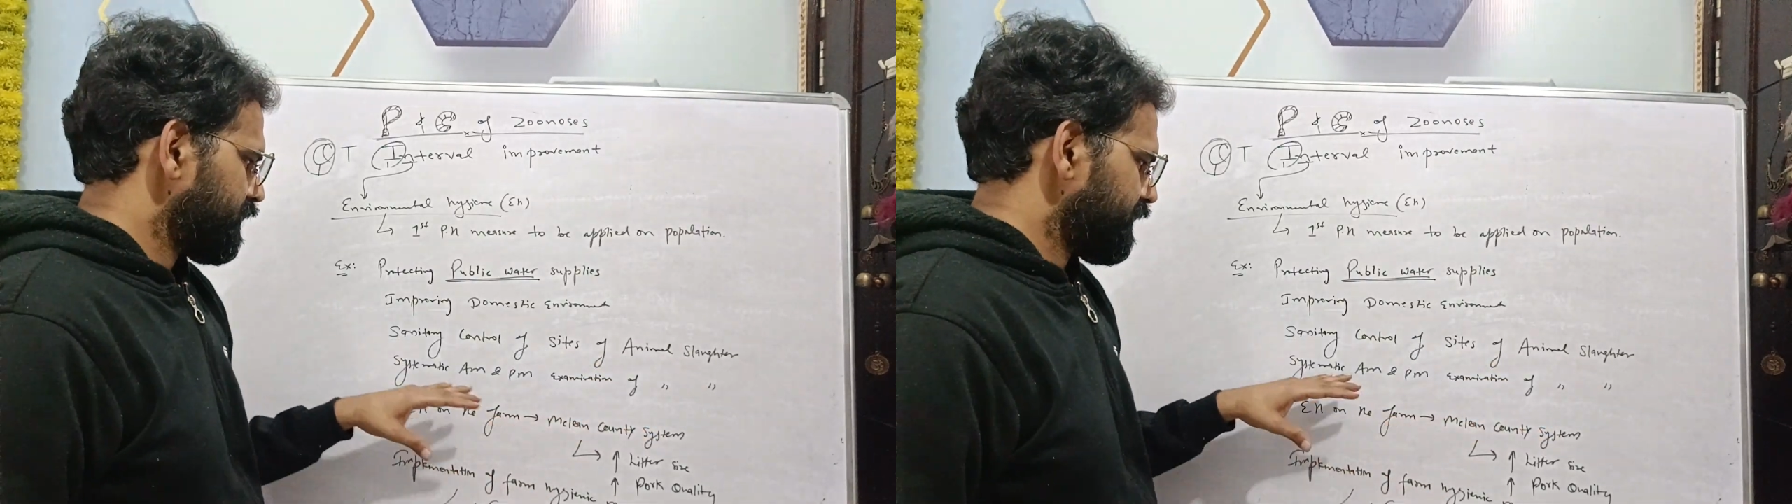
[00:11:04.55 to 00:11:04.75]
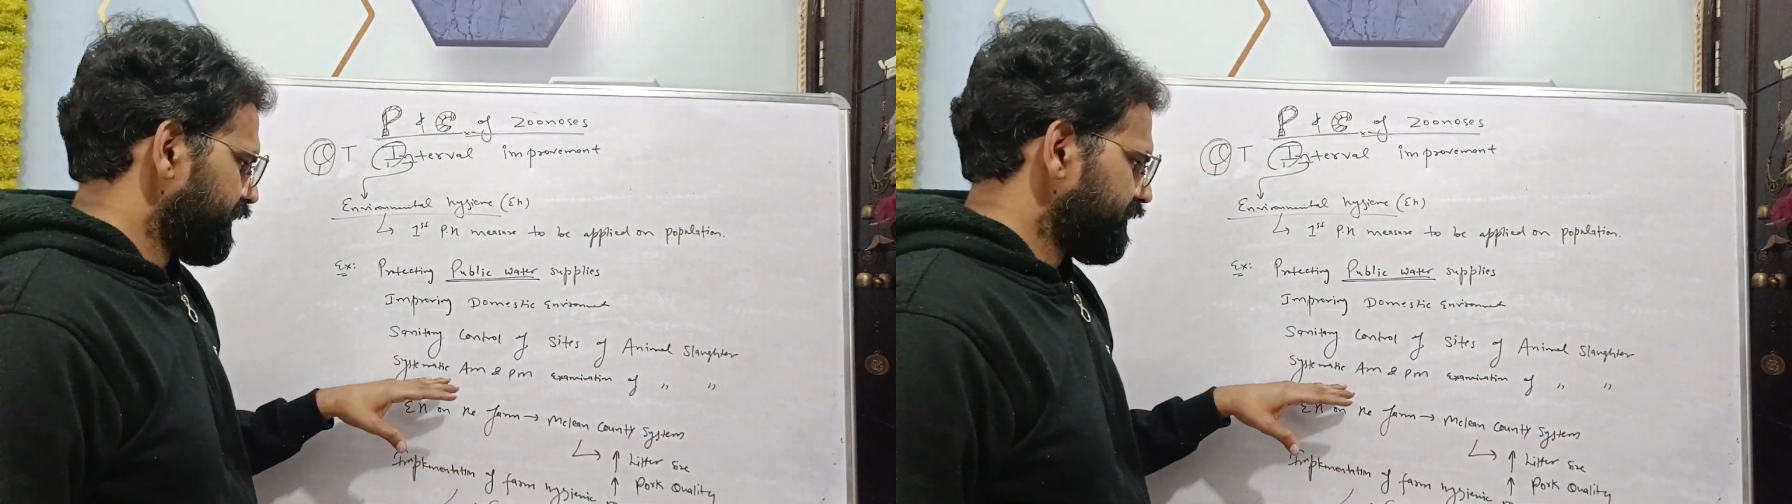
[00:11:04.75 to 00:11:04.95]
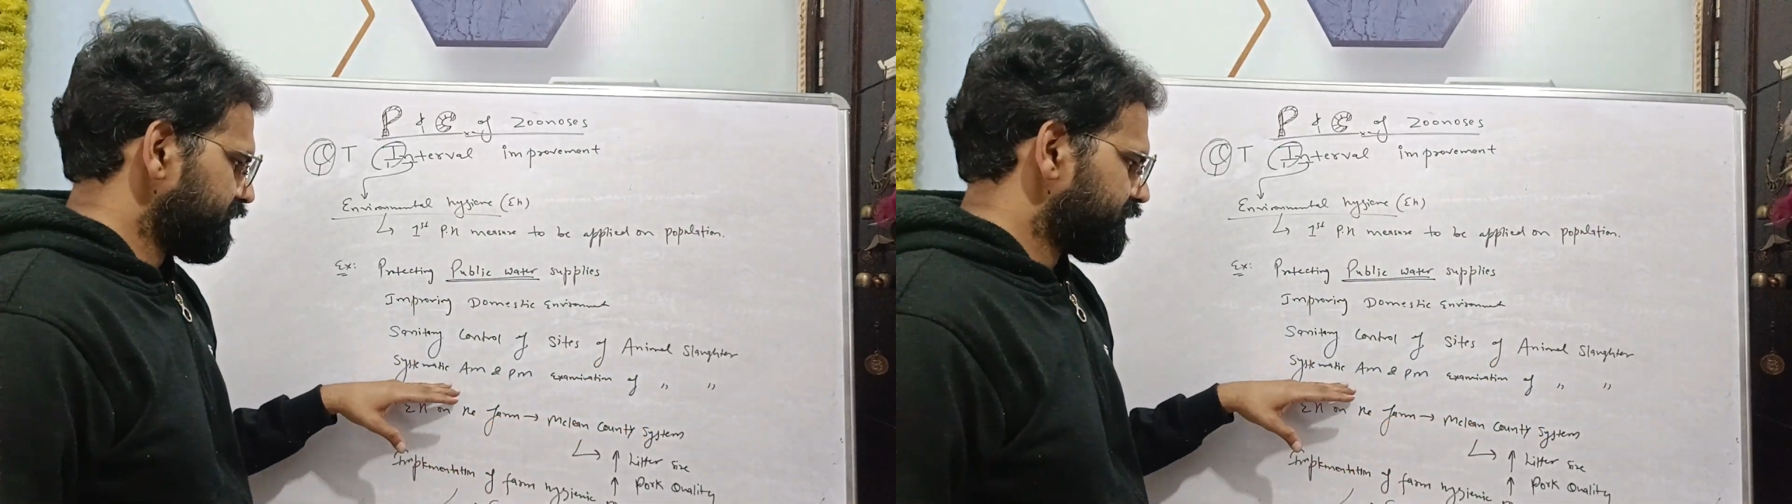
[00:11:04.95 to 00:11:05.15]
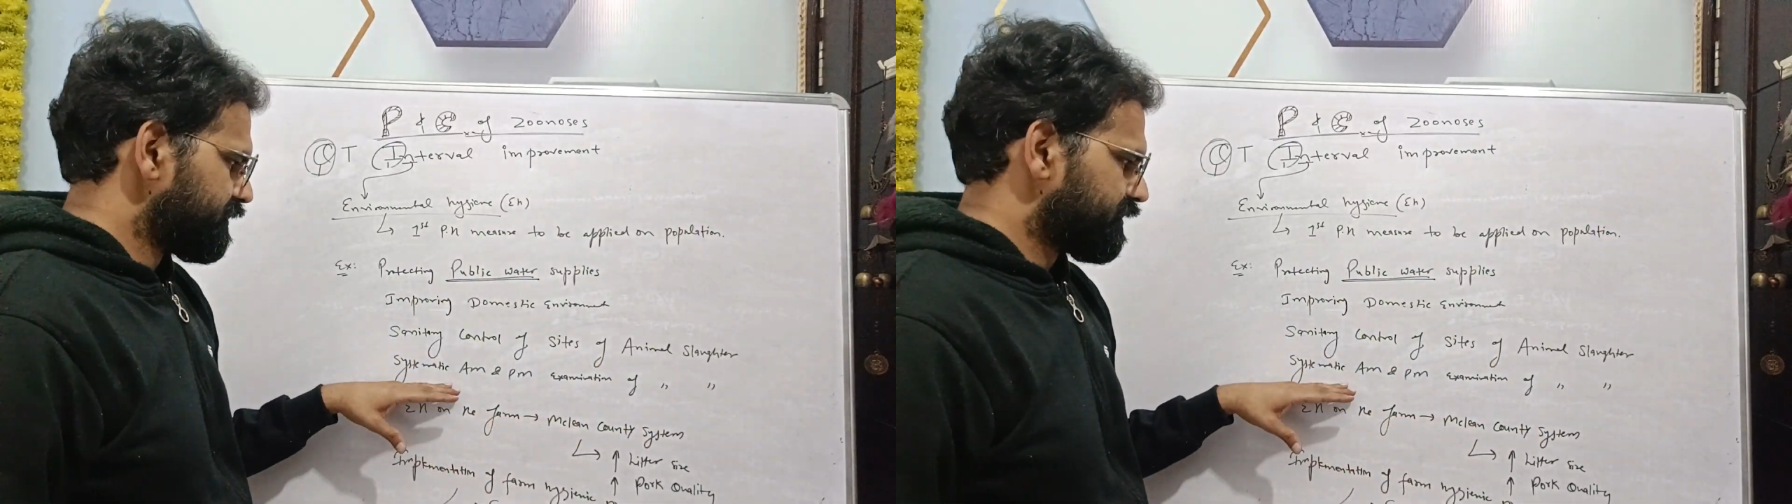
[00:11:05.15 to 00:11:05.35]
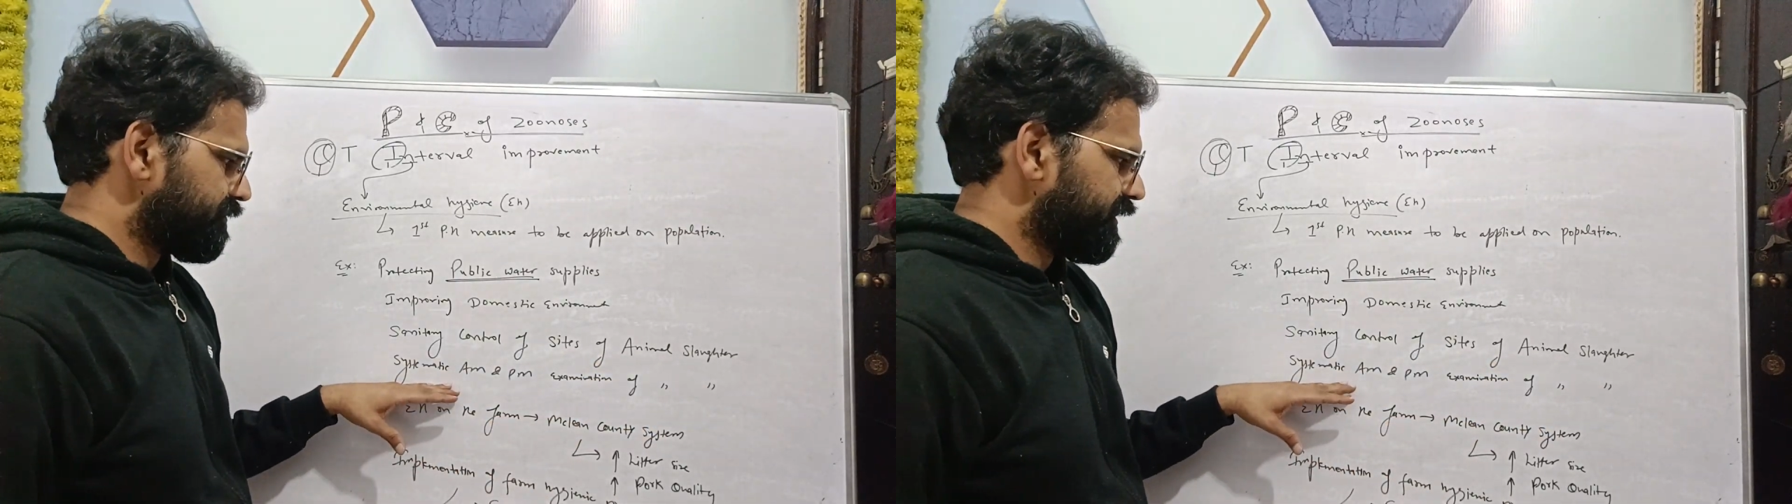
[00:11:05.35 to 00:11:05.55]
Then
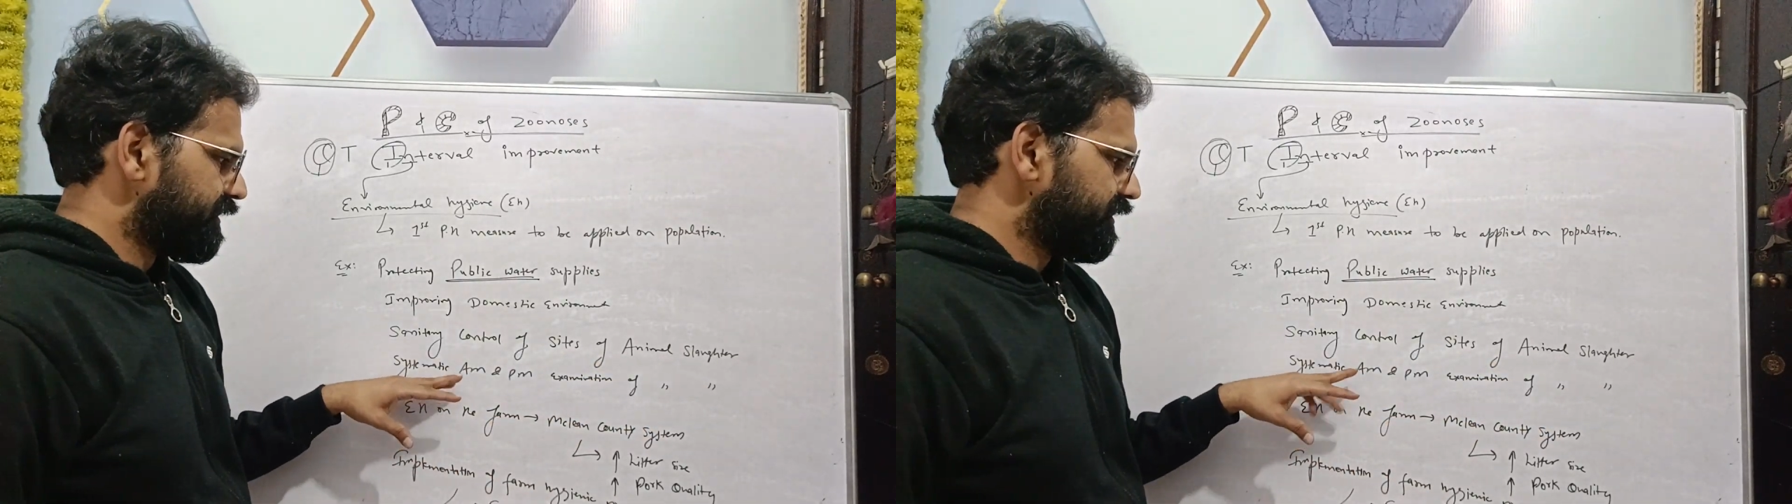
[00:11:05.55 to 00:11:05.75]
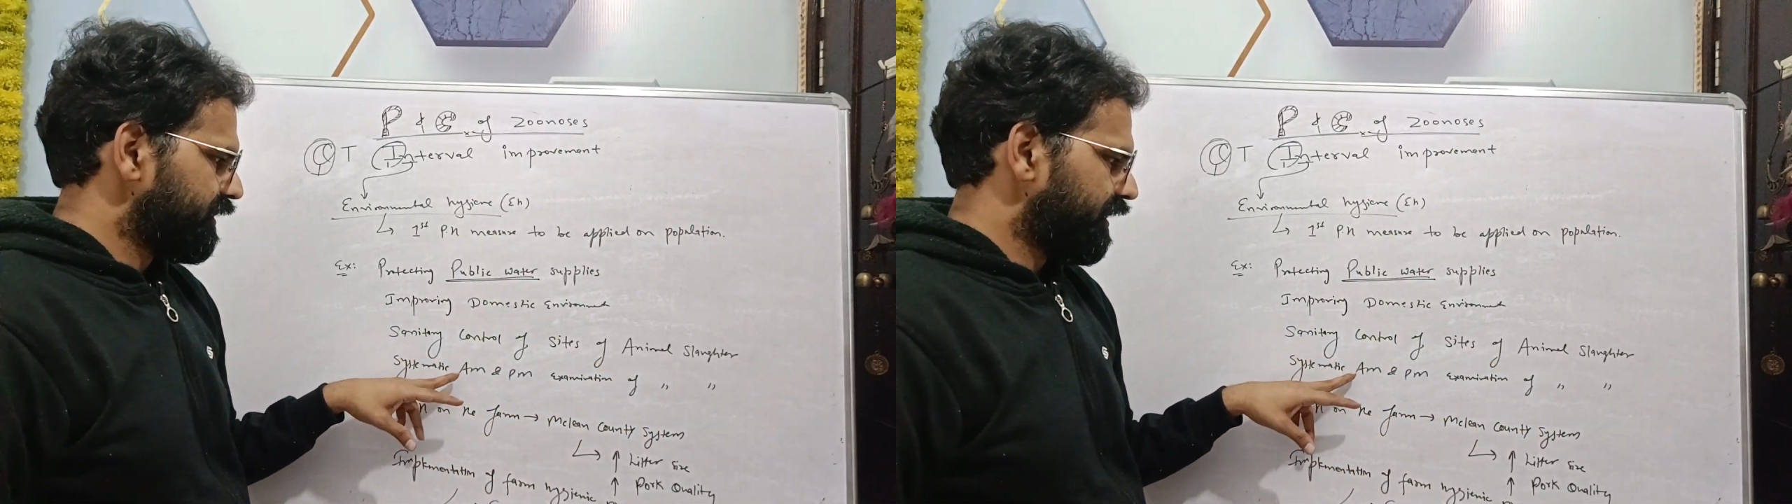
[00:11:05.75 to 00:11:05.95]
systematic